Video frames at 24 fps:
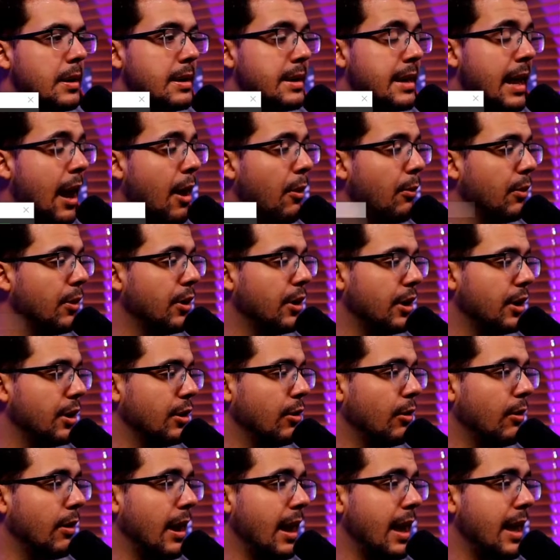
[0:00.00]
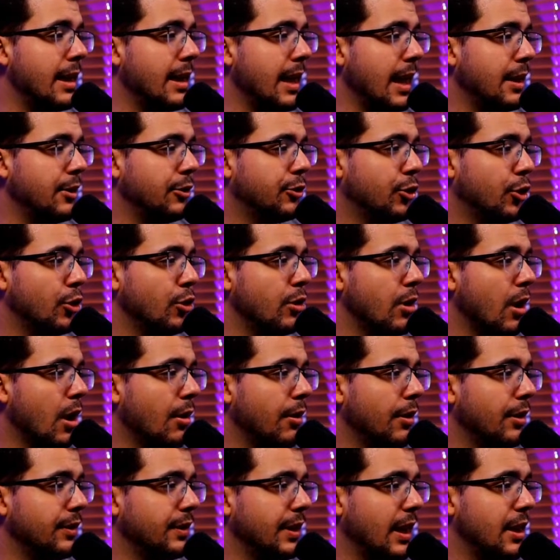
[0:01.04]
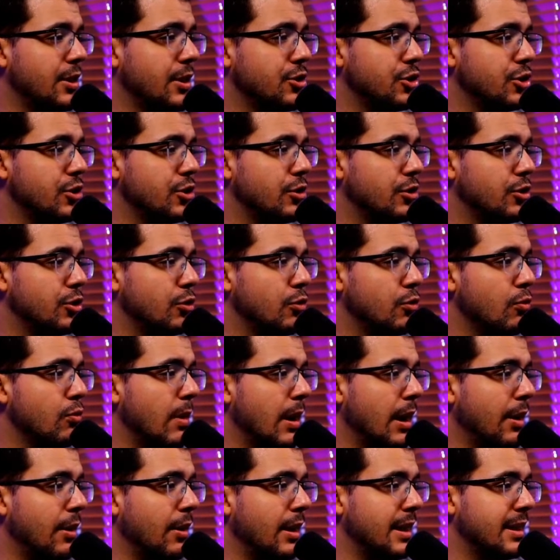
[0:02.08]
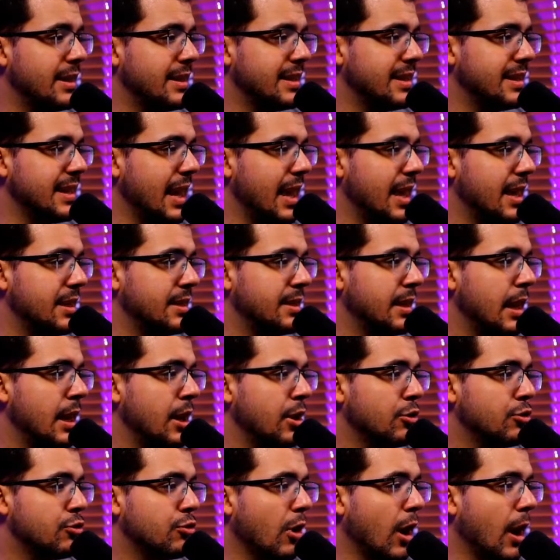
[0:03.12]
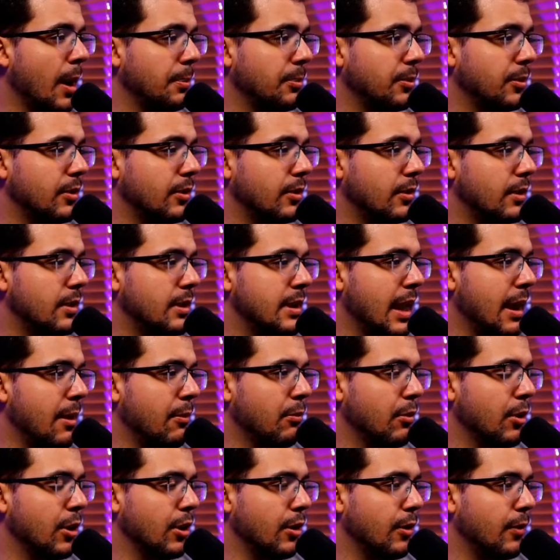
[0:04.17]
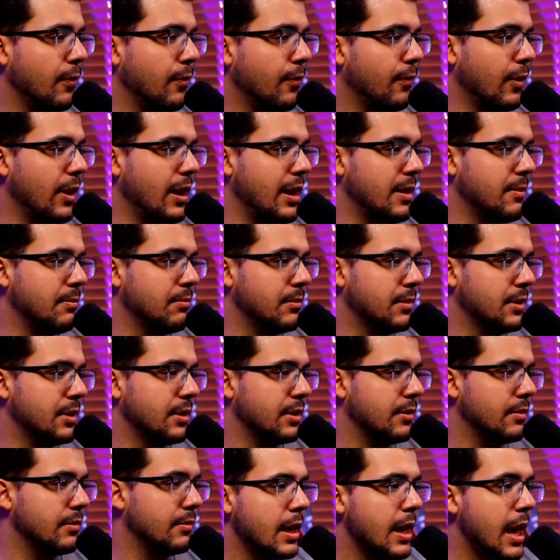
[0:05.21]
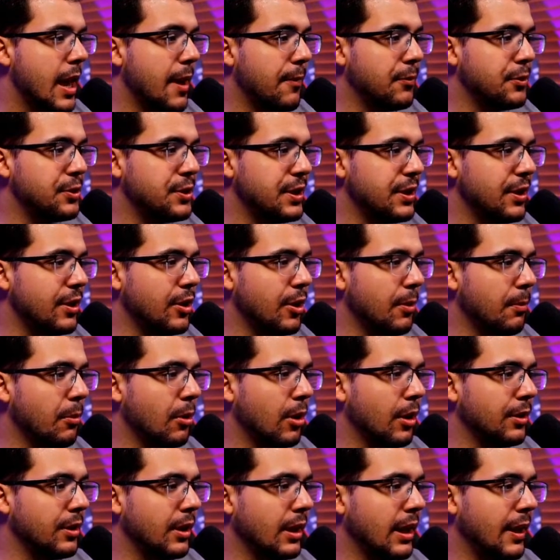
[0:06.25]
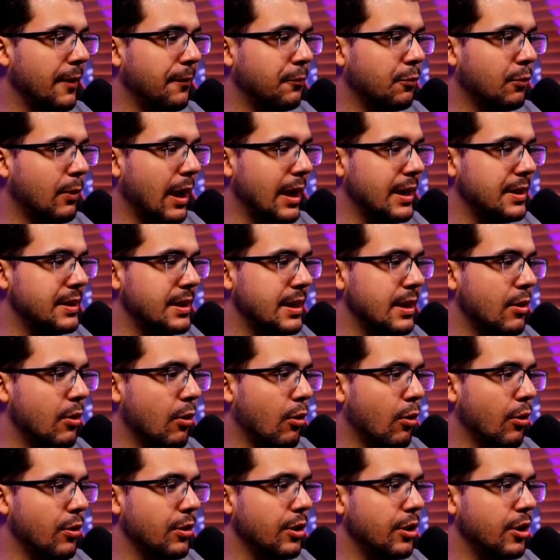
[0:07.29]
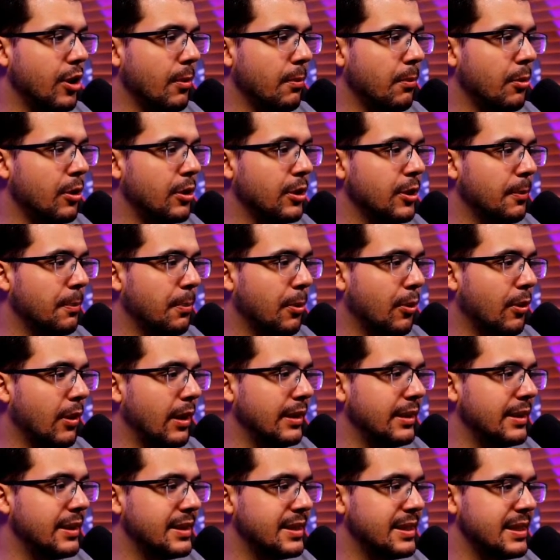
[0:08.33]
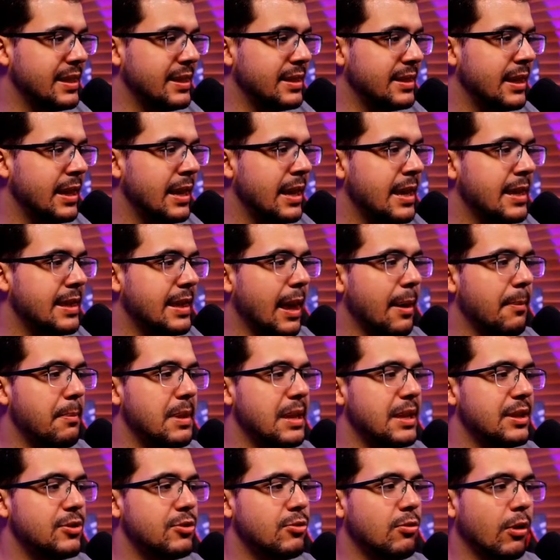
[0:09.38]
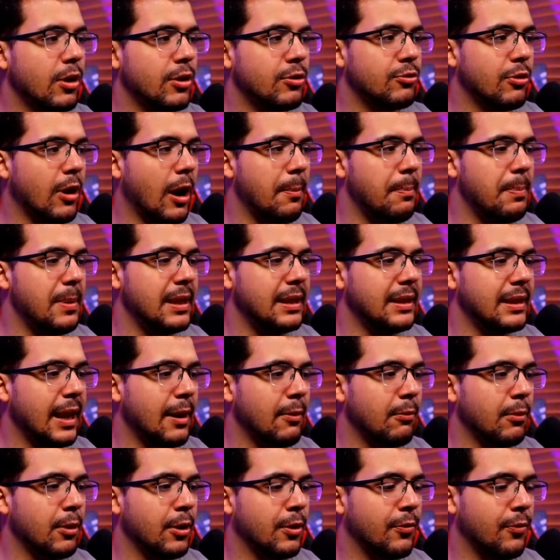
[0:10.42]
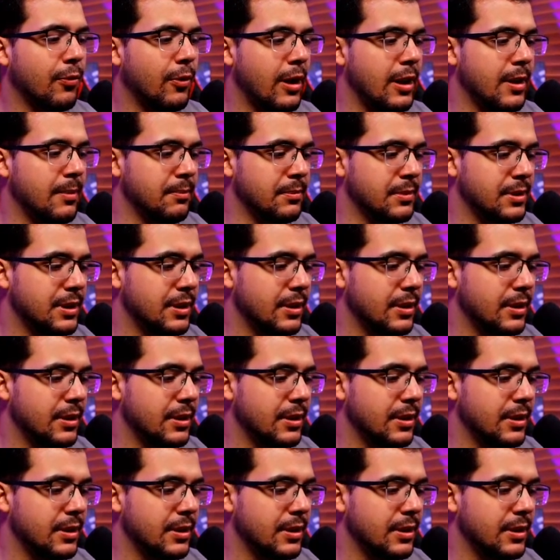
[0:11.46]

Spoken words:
Now we're going to go ahead and turn our attention to where it says dropped network frames. If you see the number on the left rising or the number in the parentheses, that means you are dropping network frames.